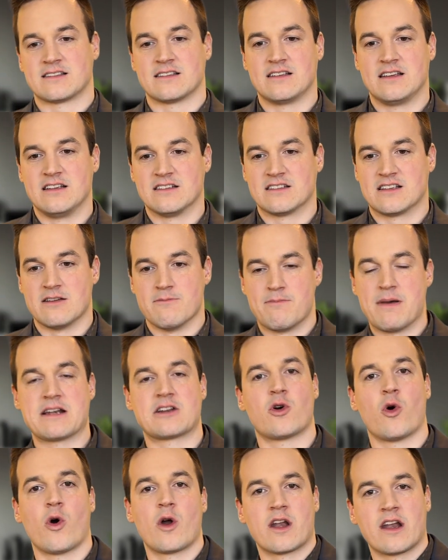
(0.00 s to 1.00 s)
into
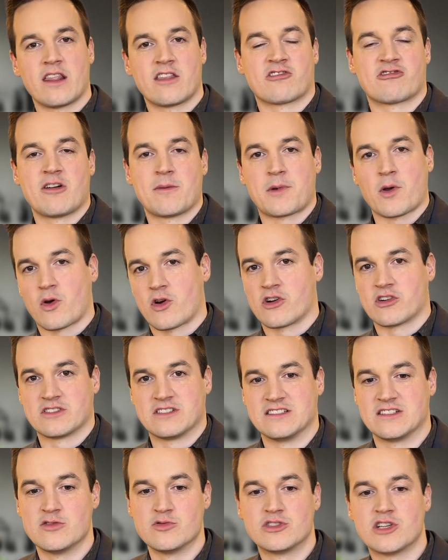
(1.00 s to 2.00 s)
Bitcoin and other
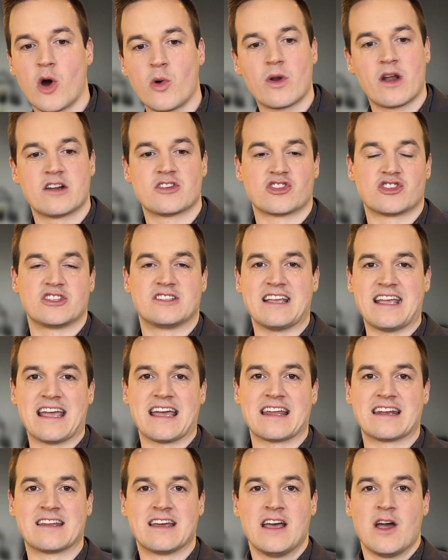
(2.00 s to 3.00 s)
cryptocurrencies you don't
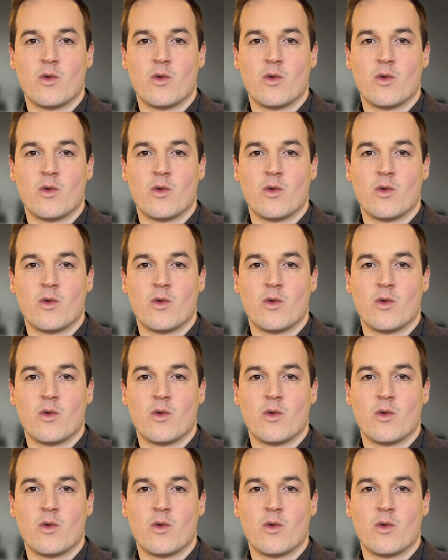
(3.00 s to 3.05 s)
understand